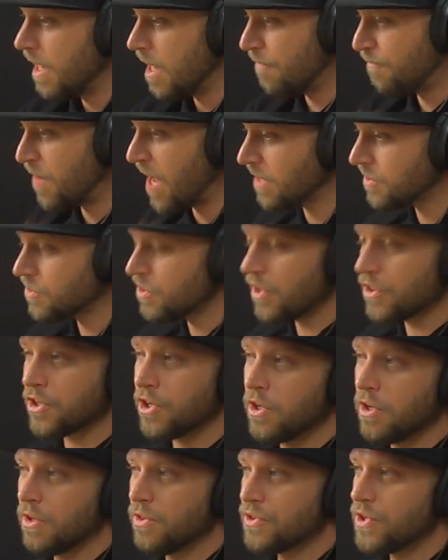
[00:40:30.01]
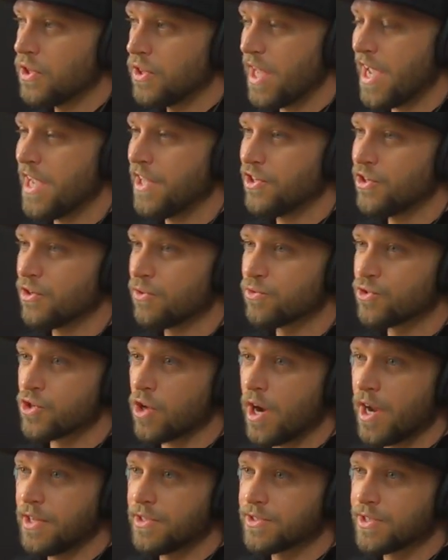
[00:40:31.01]
if that's not the the lane you're
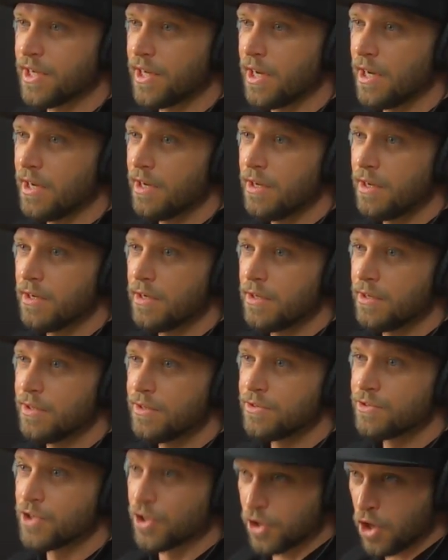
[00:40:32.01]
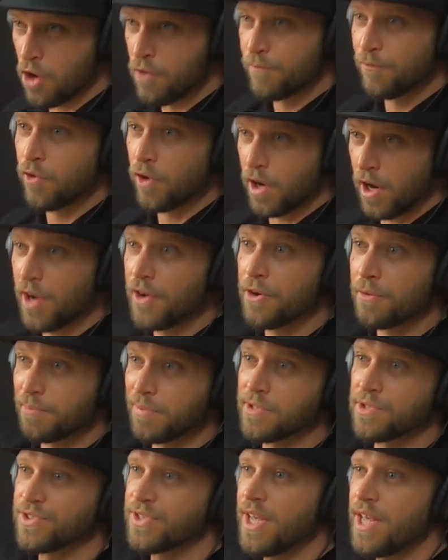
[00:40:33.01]
trying to to go for
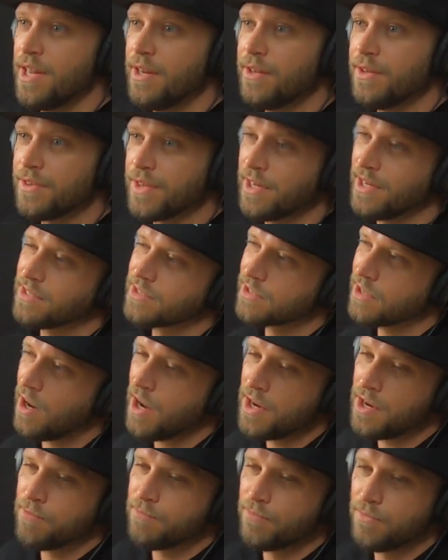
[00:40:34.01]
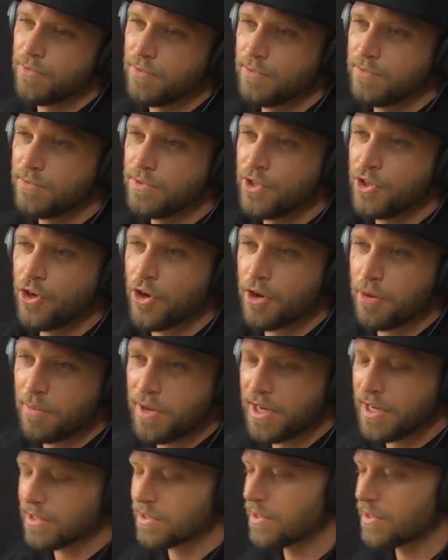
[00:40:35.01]
100%, then it's kind of, you know what I mean?